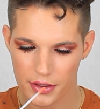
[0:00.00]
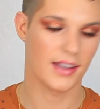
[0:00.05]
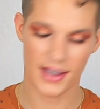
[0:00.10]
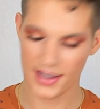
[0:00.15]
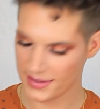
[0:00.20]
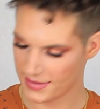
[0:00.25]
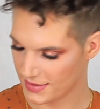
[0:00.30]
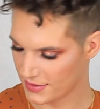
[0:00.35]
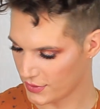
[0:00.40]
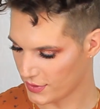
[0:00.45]

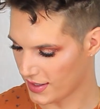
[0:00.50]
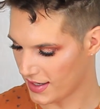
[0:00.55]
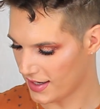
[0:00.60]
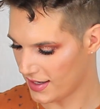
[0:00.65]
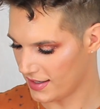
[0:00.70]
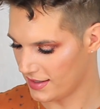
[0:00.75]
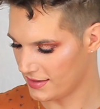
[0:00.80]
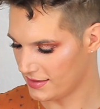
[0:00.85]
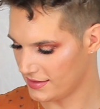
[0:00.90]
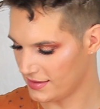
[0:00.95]
Yes, you
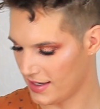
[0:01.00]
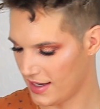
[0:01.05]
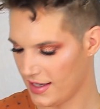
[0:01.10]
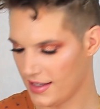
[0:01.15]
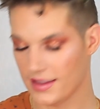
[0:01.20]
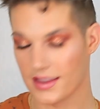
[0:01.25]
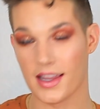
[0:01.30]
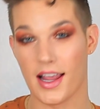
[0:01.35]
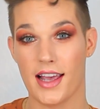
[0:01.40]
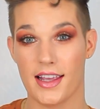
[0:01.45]
guys, I
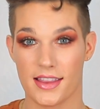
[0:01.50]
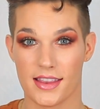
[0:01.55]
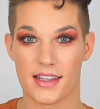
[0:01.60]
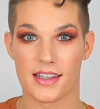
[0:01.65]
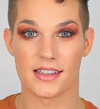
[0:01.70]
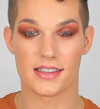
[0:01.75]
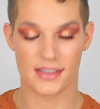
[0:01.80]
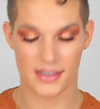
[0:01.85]
like this.